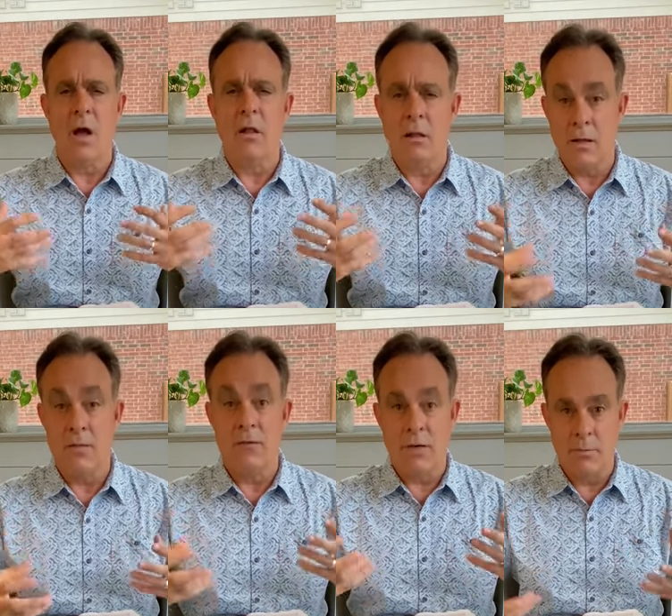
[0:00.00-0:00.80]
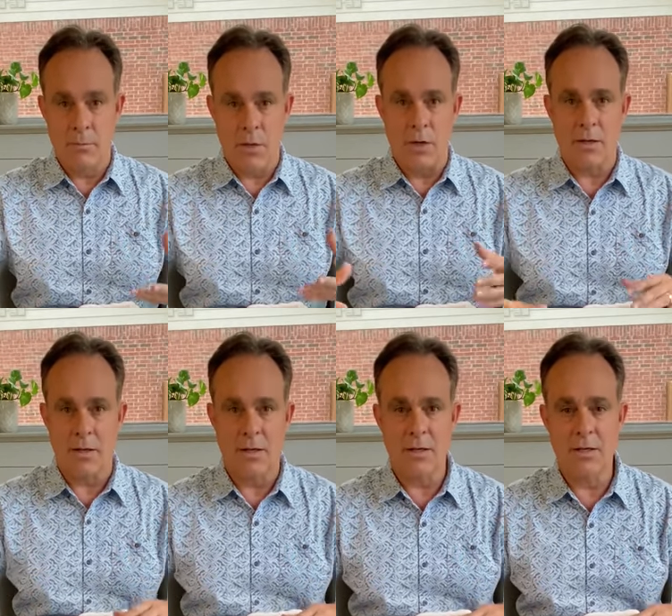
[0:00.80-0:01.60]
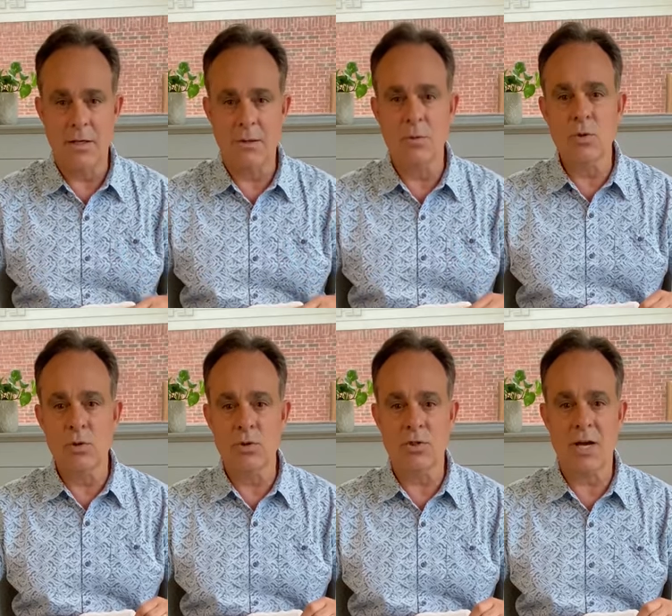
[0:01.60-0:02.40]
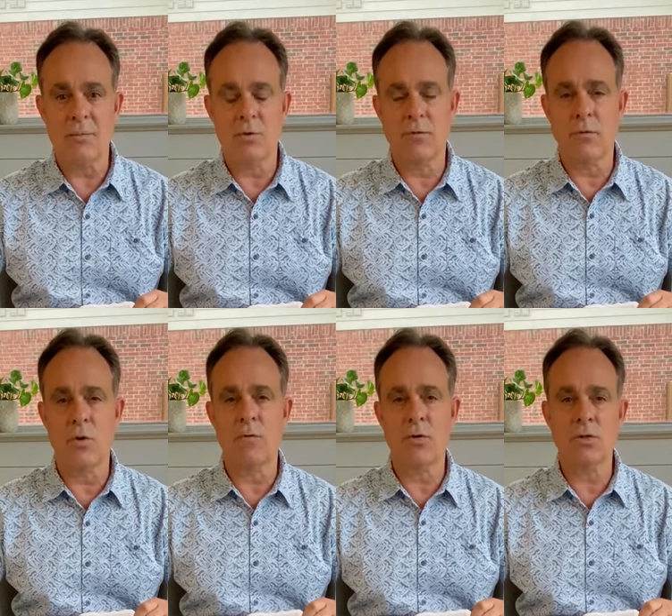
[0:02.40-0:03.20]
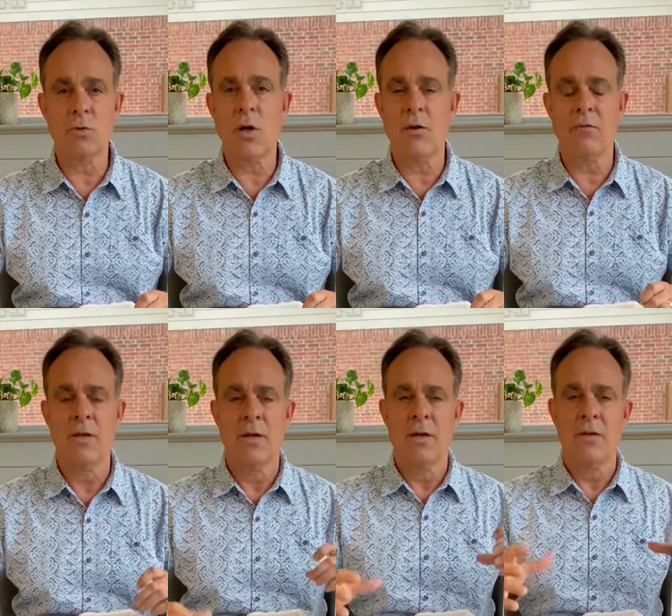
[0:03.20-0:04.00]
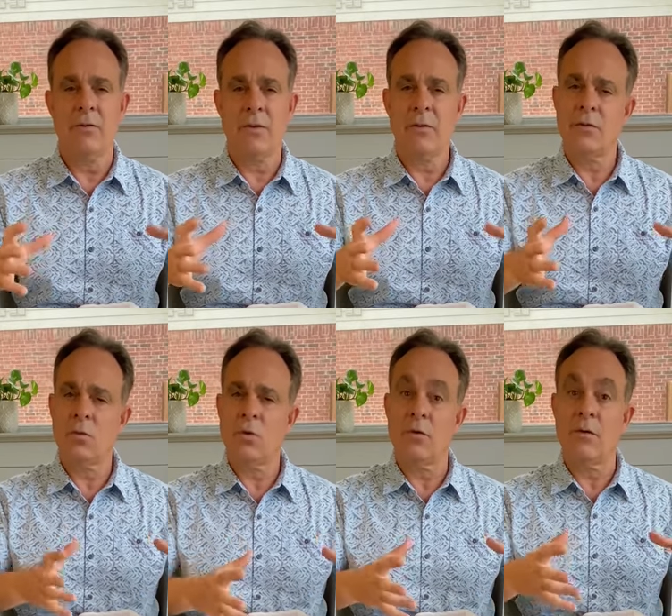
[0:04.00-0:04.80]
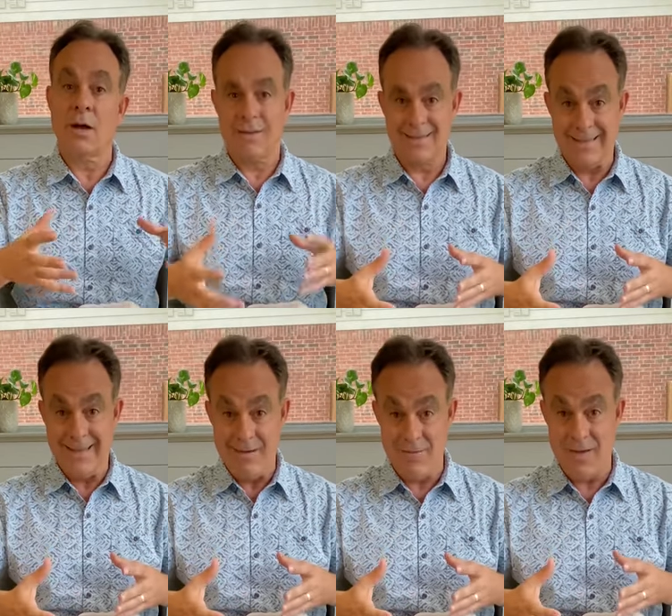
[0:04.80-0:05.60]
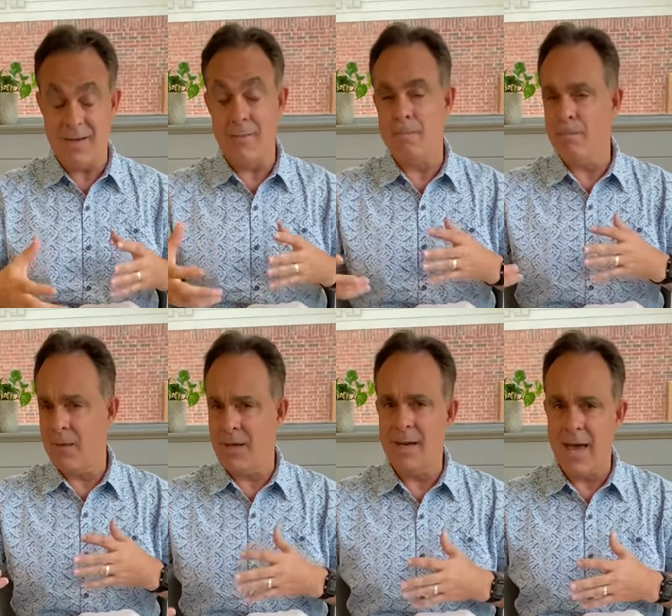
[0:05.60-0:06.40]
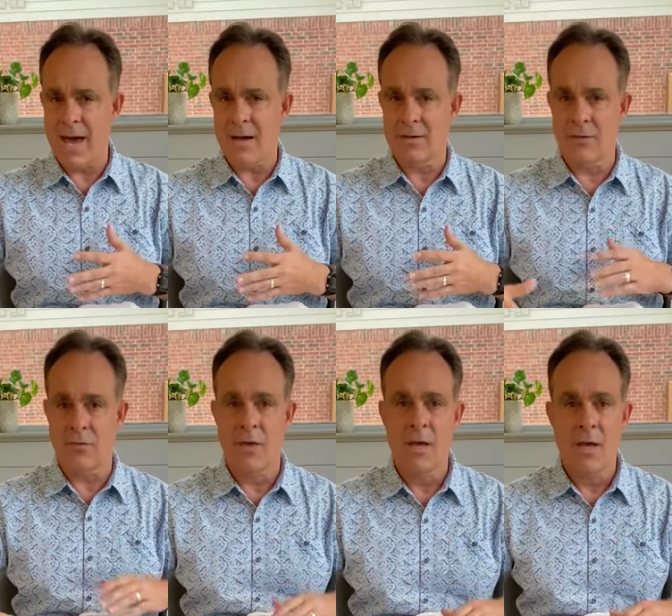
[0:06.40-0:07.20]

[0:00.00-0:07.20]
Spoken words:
a living book. In Hebrews chapter 4, verse 12, it says that the Word of God is living and active.